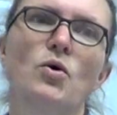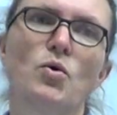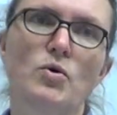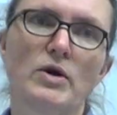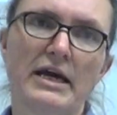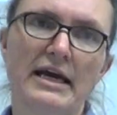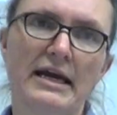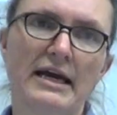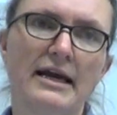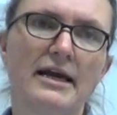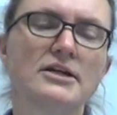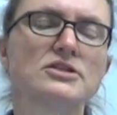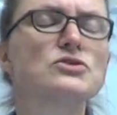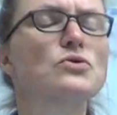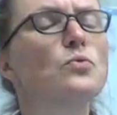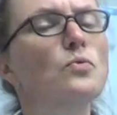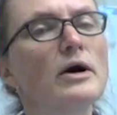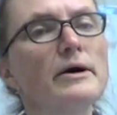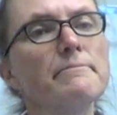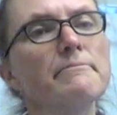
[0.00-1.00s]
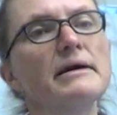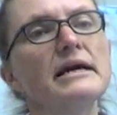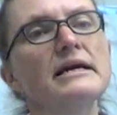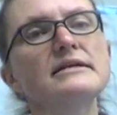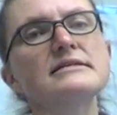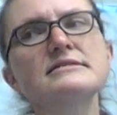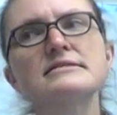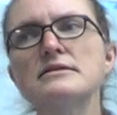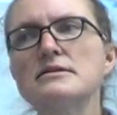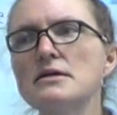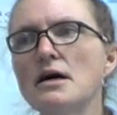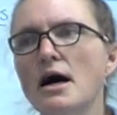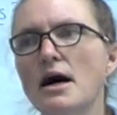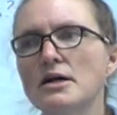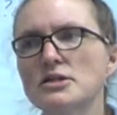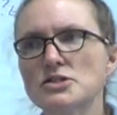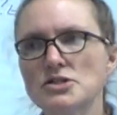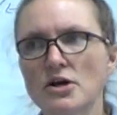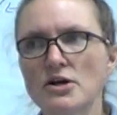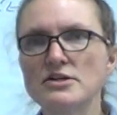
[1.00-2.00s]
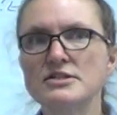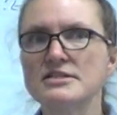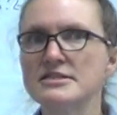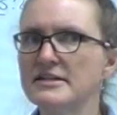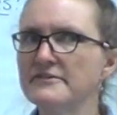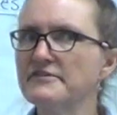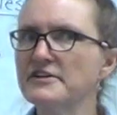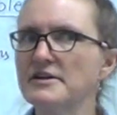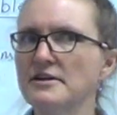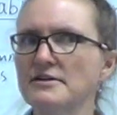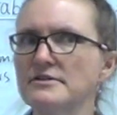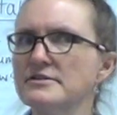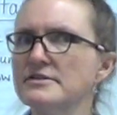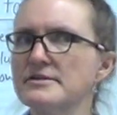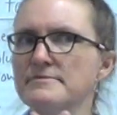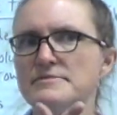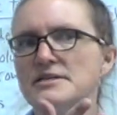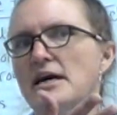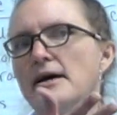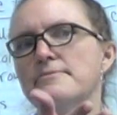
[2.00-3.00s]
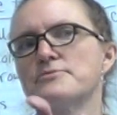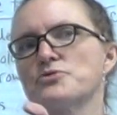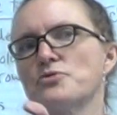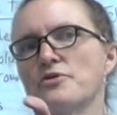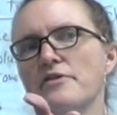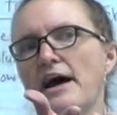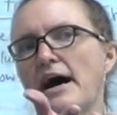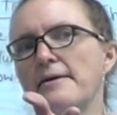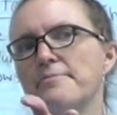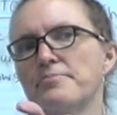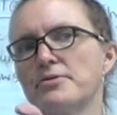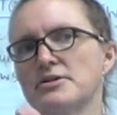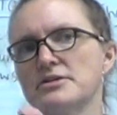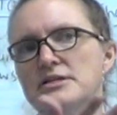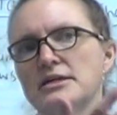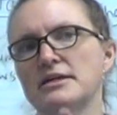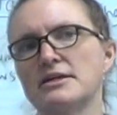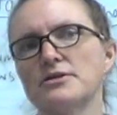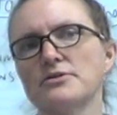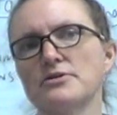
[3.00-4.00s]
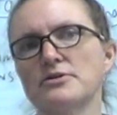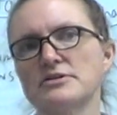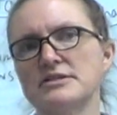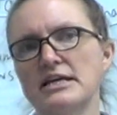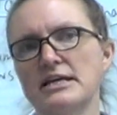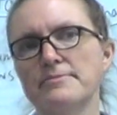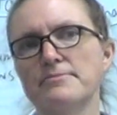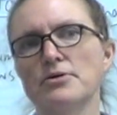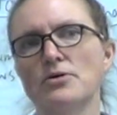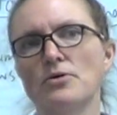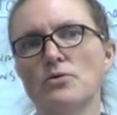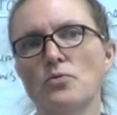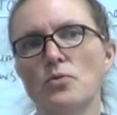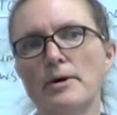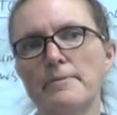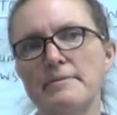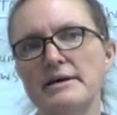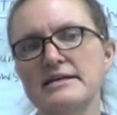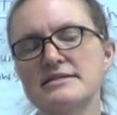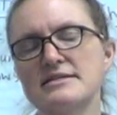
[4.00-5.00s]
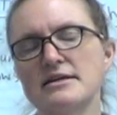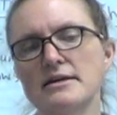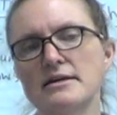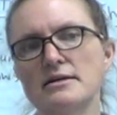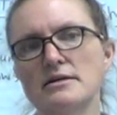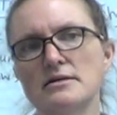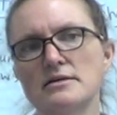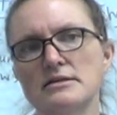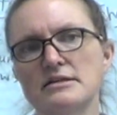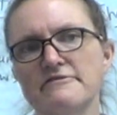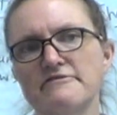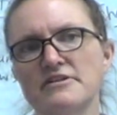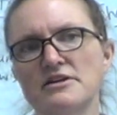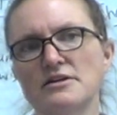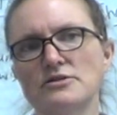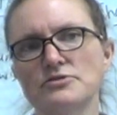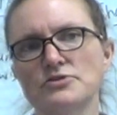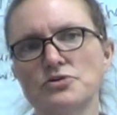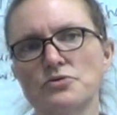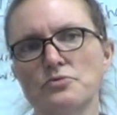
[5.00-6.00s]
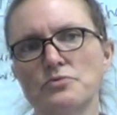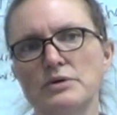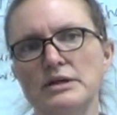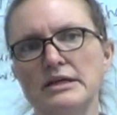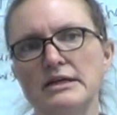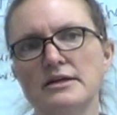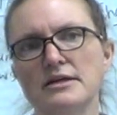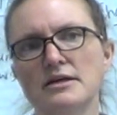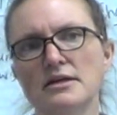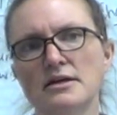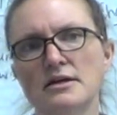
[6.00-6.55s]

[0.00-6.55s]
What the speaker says: Okay, so what makes charts difficult sometimes, or that particular table? What makes it difficult to read?